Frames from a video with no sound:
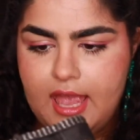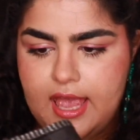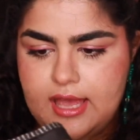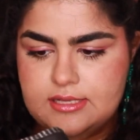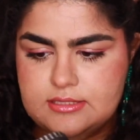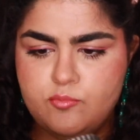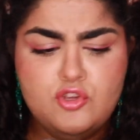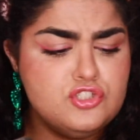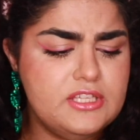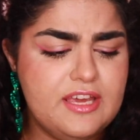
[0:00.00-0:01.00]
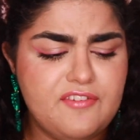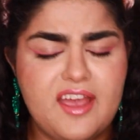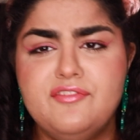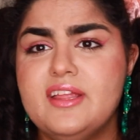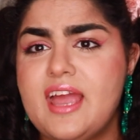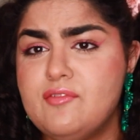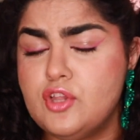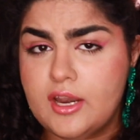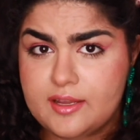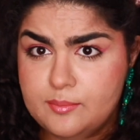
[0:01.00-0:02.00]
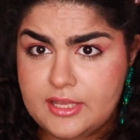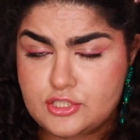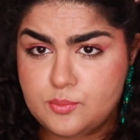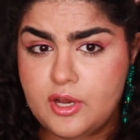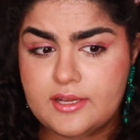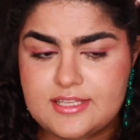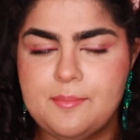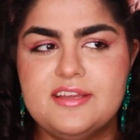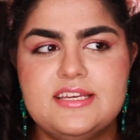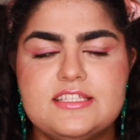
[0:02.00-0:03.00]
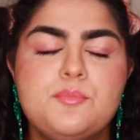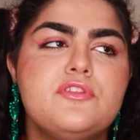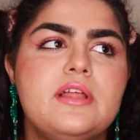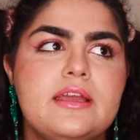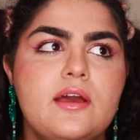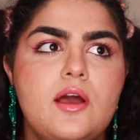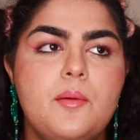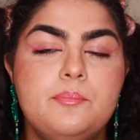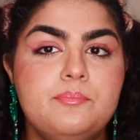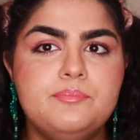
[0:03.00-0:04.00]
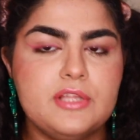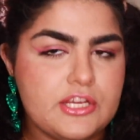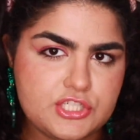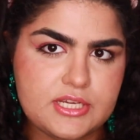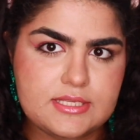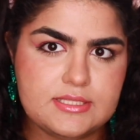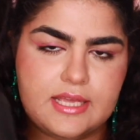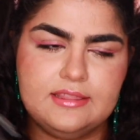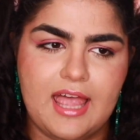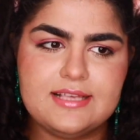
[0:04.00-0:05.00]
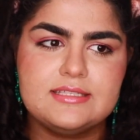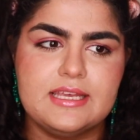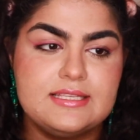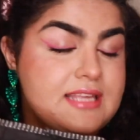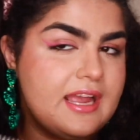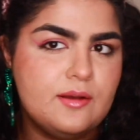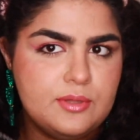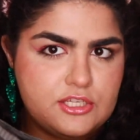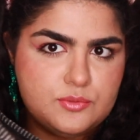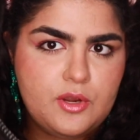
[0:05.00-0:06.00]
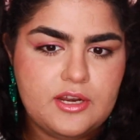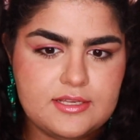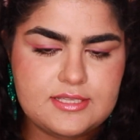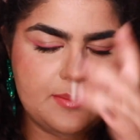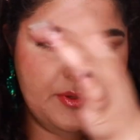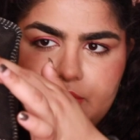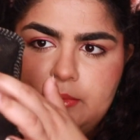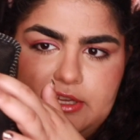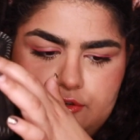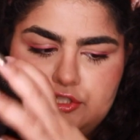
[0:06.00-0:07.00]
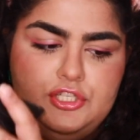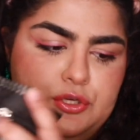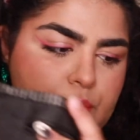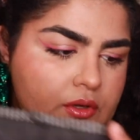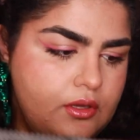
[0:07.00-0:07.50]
And usually if I feel I have a lot of complexion products, I might take some of the blushes and less set complexion products and put them in here too.